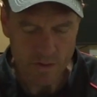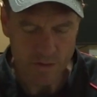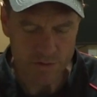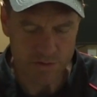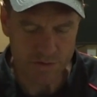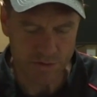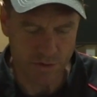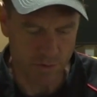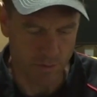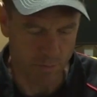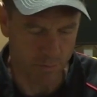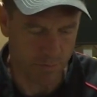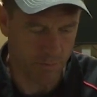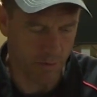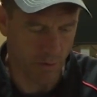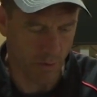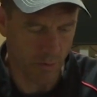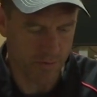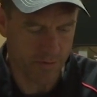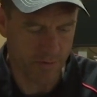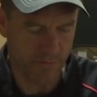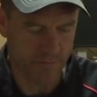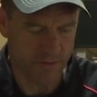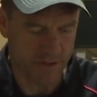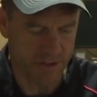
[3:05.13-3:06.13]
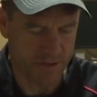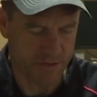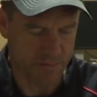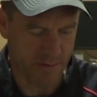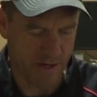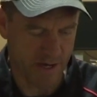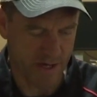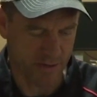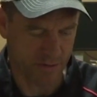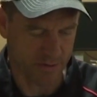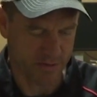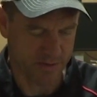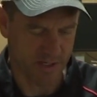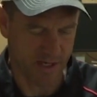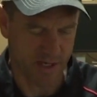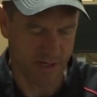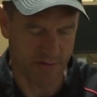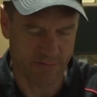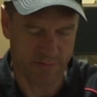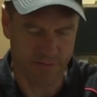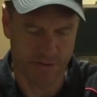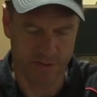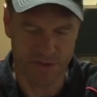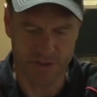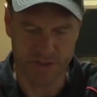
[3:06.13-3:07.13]
So both of these models
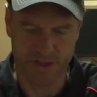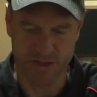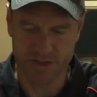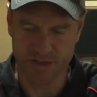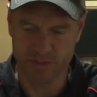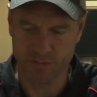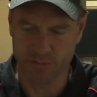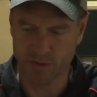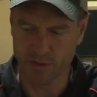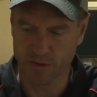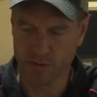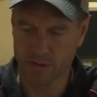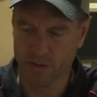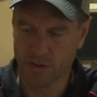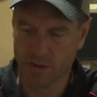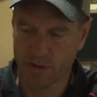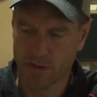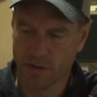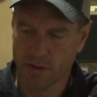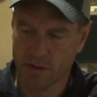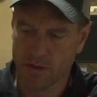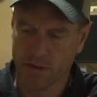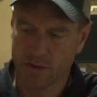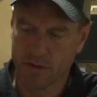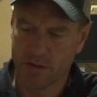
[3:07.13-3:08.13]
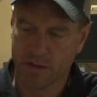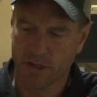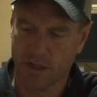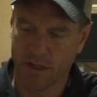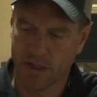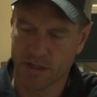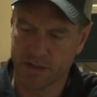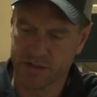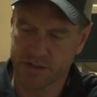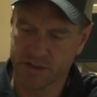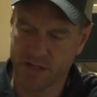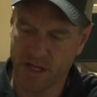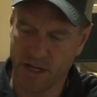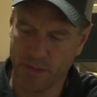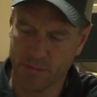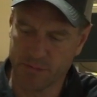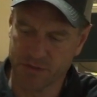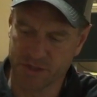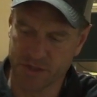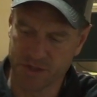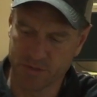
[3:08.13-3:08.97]
have adjustable stems.